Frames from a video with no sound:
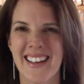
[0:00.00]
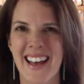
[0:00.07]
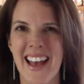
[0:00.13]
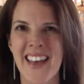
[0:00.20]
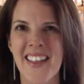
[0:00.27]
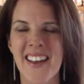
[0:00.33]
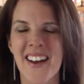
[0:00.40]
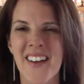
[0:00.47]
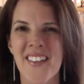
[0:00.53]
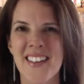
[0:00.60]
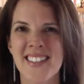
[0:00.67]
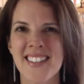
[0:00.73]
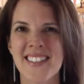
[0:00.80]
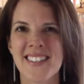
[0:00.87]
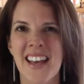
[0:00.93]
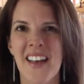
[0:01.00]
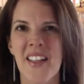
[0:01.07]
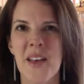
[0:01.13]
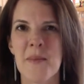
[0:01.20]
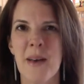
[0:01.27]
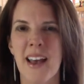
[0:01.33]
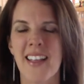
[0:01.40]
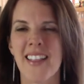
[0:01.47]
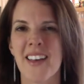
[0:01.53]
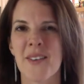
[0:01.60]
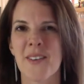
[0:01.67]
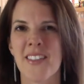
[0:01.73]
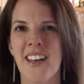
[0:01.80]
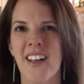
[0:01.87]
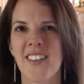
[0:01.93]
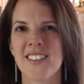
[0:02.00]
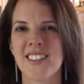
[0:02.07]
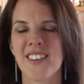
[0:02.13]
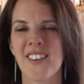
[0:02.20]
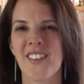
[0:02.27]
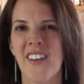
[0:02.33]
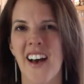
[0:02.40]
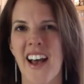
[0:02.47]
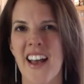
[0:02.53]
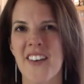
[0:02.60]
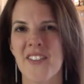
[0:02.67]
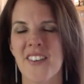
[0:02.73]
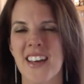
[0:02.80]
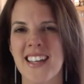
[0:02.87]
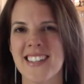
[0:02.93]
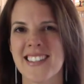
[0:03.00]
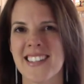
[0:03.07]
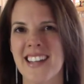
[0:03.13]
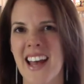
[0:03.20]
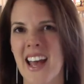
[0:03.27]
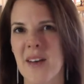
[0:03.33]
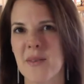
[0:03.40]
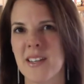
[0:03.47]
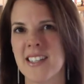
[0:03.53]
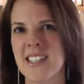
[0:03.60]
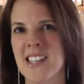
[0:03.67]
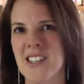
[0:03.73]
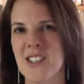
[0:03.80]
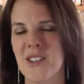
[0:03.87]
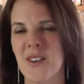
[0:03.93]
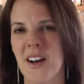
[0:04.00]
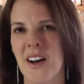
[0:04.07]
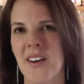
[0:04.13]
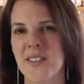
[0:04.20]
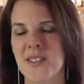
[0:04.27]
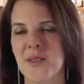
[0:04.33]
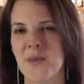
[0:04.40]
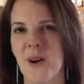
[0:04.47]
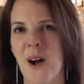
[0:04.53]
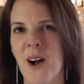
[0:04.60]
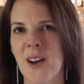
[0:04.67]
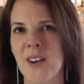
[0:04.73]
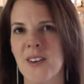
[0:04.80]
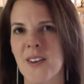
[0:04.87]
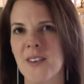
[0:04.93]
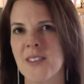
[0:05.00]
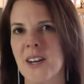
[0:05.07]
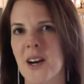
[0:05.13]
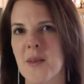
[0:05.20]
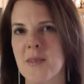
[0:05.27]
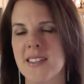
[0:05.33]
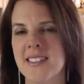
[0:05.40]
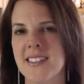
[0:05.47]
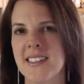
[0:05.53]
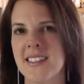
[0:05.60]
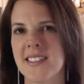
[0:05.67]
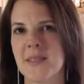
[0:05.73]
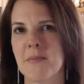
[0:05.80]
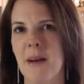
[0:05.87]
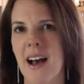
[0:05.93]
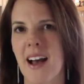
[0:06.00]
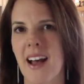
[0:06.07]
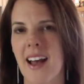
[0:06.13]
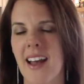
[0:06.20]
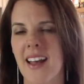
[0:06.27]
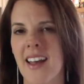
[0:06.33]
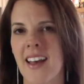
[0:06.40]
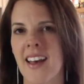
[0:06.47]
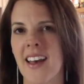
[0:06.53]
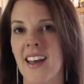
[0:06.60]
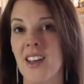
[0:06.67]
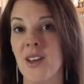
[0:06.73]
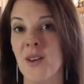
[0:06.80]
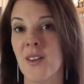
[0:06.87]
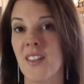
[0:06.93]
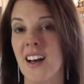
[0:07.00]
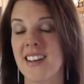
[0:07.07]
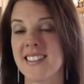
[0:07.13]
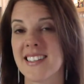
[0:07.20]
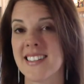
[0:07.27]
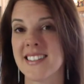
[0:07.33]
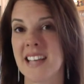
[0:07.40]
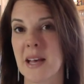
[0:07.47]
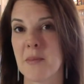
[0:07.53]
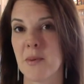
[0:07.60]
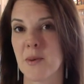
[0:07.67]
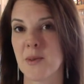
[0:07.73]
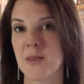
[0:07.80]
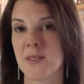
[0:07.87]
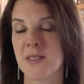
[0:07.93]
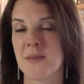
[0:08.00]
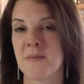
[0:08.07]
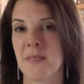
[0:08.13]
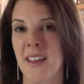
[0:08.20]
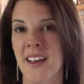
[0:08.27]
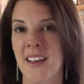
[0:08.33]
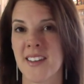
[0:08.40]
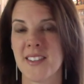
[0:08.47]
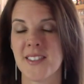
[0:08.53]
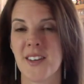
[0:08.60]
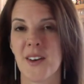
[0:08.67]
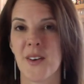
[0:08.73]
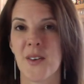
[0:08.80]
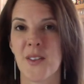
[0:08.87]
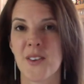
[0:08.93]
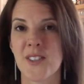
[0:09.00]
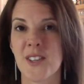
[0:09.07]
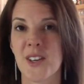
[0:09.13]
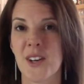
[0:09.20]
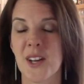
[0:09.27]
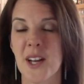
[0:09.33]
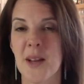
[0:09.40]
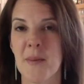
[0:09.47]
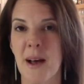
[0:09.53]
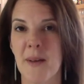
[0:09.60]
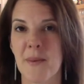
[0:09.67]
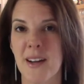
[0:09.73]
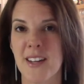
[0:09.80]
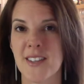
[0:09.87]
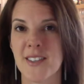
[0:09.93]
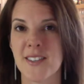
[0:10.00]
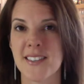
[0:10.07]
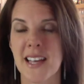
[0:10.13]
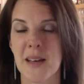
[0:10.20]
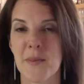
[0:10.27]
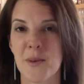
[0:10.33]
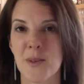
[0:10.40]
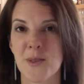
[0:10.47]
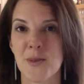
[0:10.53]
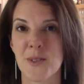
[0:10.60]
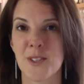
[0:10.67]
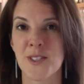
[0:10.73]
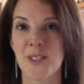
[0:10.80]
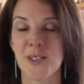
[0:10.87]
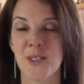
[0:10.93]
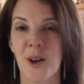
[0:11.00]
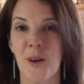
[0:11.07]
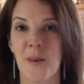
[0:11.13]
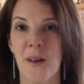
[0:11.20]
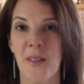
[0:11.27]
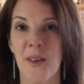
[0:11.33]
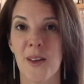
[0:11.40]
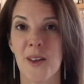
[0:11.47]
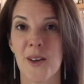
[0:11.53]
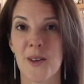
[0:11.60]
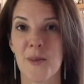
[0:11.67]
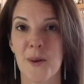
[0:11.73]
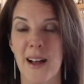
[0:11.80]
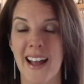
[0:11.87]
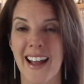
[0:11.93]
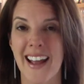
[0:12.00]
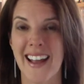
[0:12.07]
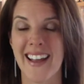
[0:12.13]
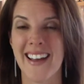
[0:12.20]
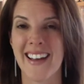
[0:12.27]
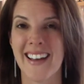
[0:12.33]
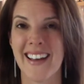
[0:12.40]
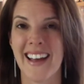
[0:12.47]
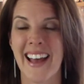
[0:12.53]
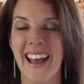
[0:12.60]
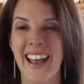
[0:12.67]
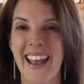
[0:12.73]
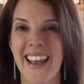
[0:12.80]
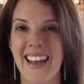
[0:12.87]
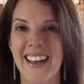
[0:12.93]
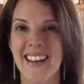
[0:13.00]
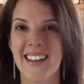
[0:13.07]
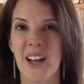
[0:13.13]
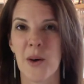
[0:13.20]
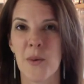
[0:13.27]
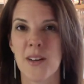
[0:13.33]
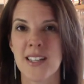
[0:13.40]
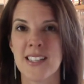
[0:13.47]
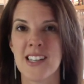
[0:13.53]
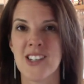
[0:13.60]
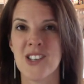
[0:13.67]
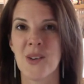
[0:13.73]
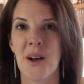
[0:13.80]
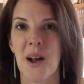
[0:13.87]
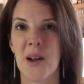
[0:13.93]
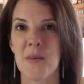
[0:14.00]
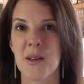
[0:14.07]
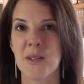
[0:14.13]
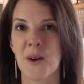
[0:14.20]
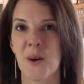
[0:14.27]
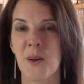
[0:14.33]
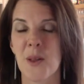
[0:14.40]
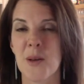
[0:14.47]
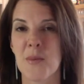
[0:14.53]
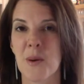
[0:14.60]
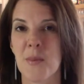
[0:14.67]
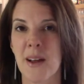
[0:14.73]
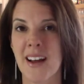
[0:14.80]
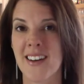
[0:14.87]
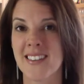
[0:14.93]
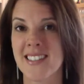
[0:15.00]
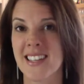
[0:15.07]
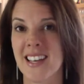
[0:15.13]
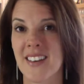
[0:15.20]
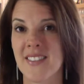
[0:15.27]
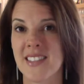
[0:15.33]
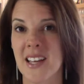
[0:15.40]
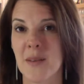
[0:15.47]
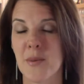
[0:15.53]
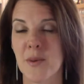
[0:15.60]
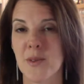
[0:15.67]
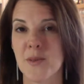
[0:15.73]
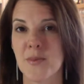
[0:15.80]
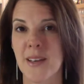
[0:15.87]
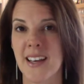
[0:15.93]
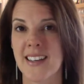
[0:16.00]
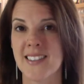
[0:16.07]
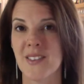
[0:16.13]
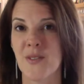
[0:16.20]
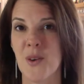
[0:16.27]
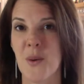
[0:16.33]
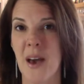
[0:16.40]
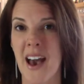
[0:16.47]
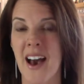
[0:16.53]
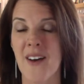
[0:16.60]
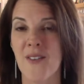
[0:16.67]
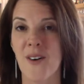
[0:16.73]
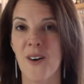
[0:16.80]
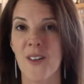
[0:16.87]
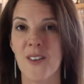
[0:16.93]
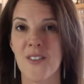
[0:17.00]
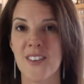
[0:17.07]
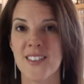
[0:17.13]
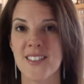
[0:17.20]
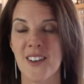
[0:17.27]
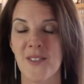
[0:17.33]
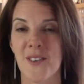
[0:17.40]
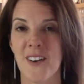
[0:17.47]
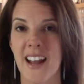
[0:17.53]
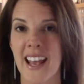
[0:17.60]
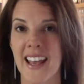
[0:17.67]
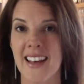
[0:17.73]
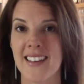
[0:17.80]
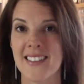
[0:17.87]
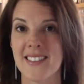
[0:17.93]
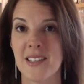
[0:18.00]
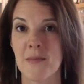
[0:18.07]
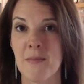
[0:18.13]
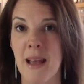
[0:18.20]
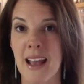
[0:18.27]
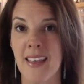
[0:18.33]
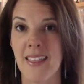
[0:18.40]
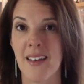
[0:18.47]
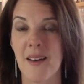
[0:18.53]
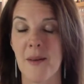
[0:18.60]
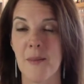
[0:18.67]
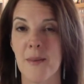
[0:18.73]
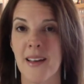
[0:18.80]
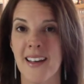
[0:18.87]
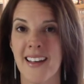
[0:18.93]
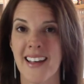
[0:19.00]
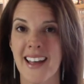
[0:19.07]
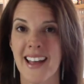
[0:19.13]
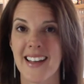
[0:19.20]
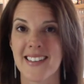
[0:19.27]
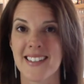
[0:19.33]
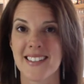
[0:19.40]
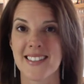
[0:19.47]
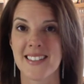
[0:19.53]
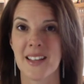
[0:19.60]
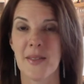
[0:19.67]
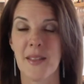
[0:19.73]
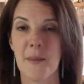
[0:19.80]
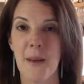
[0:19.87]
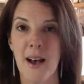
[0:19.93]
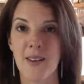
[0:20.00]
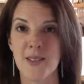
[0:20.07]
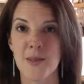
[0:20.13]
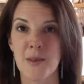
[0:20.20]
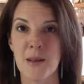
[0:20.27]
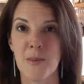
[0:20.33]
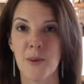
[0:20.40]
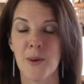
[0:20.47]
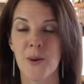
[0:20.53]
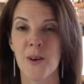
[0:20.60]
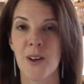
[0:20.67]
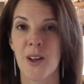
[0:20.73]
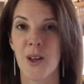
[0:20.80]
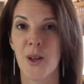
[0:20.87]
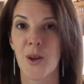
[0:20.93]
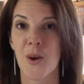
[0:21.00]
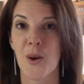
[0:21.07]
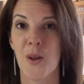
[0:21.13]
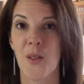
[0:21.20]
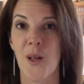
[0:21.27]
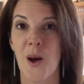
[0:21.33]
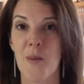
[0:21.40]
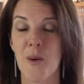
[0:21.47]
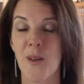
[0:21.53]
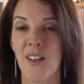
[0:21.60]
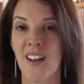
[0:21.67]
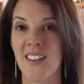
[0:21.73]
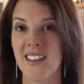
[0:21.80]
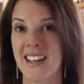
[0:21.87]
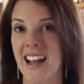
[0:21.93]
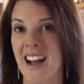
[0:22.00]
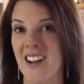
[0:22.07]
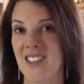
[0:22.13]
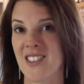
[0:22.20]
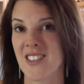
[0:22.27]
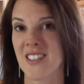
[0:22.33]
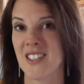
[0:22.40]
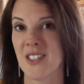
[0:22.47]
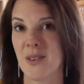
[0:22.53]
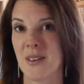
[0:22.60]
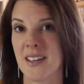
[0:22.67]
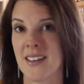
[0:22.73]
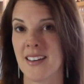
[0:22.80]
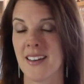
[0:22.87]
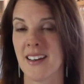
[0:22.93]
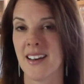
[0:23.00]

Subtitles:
Hey there, this is Kelly Bailey with Health Centered Life, and today I'm going to teach you how to rock your doTERRA business by utilizing samples. So there's a good and a bad way to do samples. We're just going to talk about the good way, and I want to teach you how to be totally prepared to give samples, because if you have all of the stuff on hand to make them and to send them out to people, you're a lot more likely to actually do it.